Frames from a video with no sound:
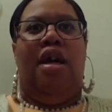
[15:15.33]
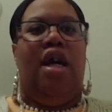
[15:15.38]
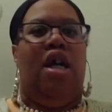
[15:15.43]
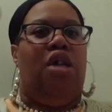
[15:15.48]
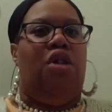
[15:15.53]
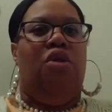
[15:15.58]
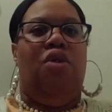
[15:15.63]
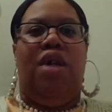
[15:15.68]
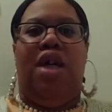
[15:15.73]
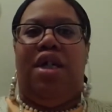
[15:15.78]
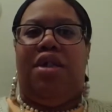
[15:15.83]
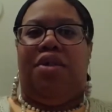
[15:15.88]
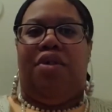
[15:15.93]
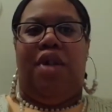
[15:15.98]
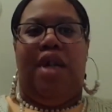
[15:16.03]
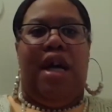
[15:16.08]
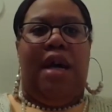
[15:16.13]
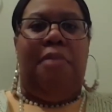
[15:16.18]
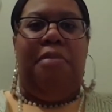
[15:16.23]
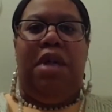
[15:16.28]
And you guys are
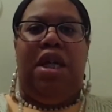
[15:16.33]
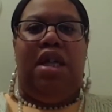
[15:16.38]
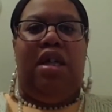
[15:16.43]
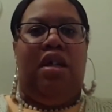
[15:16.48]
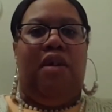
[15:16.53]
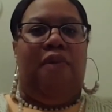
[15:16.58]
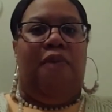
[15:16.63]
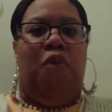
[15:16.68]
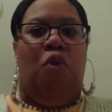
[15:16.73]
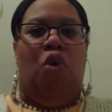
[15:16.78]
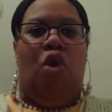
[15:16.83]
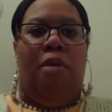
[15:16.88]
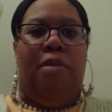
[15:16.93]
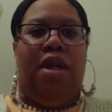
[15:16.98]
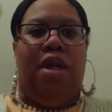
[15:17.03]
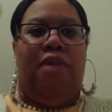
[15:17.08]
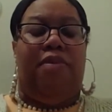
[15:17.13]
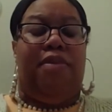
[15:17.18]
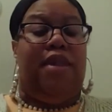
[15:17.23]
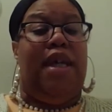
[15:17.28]
not being
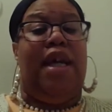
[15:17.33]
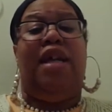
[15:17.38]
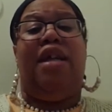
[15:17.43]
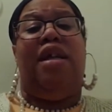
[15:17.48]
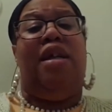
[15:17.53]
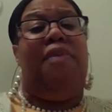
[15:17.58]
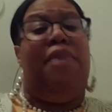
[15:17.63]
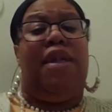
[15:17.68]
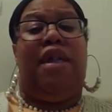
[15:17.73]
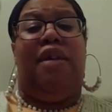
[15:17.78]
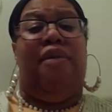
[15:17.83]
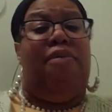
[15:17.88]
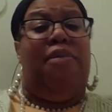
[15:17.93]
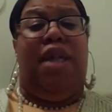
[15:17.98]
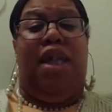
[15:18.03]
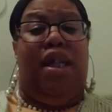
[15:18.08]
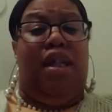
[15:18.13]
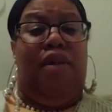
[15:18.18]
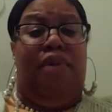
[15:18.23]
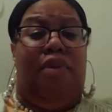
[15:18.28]
informative. They didn't even give
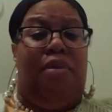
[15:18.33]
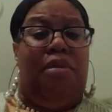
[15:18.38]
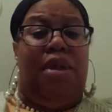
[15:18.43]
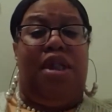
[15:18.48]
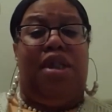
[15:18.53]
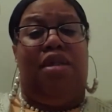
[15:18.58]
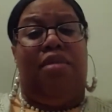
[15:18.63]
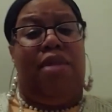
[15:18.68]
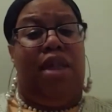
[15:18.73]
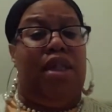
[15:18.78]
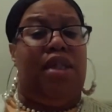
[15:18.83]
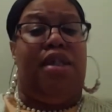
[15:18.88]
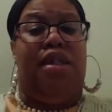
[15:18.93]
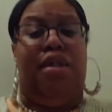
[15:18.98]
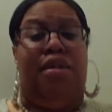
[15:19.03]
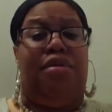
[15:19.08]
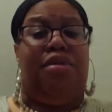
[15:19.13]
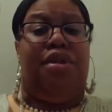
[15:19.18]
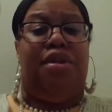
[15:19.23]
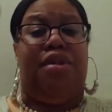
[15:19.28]
me any information about
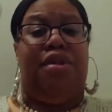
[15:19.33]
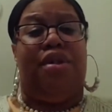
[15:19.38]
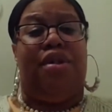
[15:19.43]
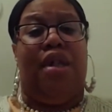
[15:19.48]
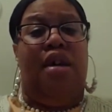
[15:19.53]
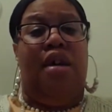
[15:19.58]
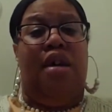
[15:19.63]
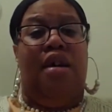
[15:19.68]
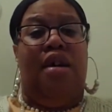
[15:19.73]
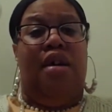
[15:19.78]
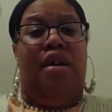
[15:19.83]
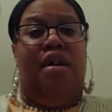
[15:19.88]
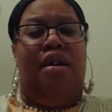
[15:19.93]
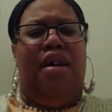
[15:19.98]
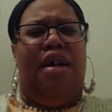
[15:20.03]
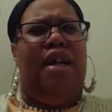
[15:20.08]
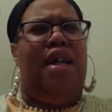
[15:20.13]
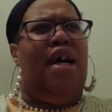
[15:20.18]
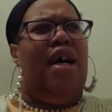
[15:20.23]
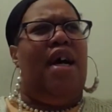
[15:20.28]
shelters.
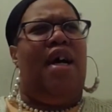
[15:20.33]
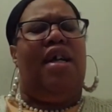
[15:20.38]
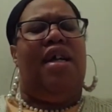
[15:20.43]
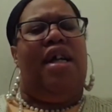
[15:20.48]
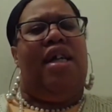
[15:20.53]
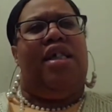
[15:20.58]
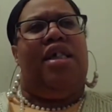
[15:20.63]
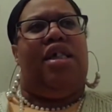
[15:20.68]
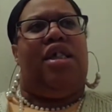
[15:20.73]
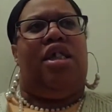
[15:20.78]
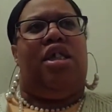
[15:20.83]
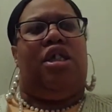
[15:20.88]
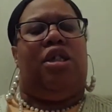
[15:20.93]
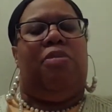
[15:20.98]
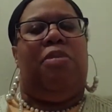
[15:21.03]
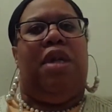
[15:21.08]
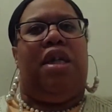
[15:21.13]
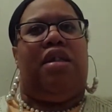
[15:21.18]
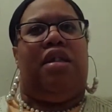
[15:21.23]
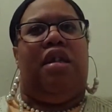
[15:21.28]
And I just
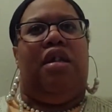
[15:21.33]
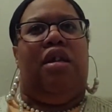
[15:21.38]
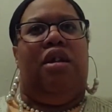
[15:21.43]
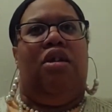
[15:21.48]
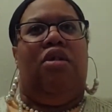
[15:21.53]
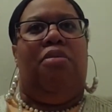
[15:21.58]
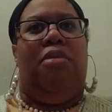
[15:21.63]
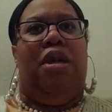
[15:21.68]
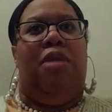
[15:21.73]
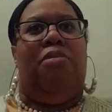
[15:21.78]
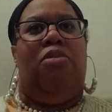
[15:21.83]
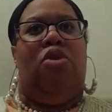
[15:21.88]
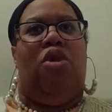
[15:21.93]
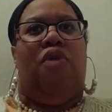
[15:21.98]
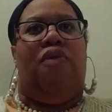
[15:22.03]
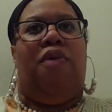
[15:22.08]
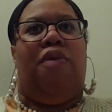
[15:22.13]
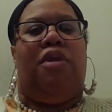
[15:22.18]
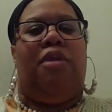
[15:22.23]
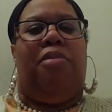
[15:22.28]
expected a little bit more
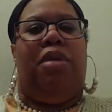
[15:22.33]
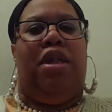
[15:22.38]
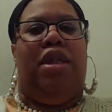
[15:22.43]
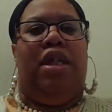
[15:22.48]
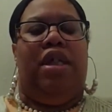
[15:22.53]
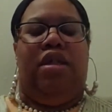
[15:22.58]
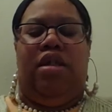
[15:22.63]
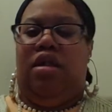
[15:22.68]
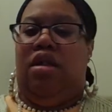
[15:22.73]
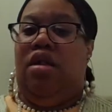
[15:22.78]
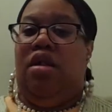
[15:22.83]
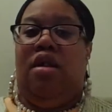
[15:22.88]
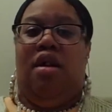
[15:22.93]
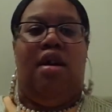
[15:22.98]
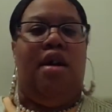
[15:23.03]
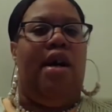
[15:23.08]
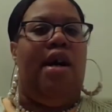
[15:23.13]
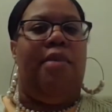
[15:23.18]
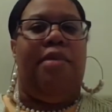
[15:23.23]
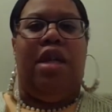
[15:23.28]
from the police.
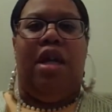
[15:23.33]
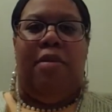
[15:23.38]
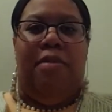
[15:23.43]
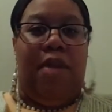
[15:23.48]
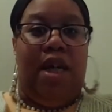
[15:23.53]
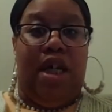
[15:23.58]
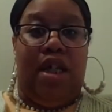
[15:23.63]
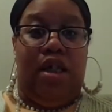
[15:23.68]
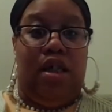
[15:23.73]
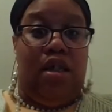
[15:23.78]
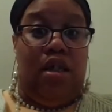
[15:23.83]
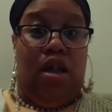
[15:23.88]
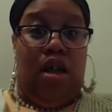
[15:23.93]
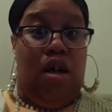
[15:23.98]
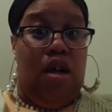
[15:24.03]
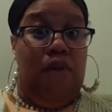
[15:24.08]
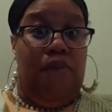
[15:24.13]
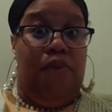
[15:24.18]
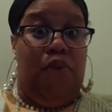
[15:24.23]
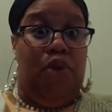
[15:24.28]
I'm not bashing
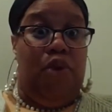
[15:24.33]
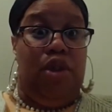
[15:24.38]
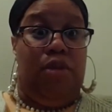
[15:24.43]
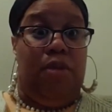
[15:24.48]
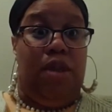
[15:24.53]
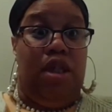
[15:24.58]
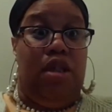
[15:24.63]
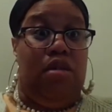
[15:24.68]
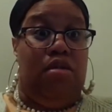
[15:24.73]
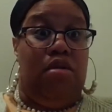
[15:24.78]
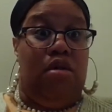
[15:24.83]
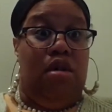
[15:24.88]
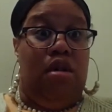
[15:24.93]
law enforcement.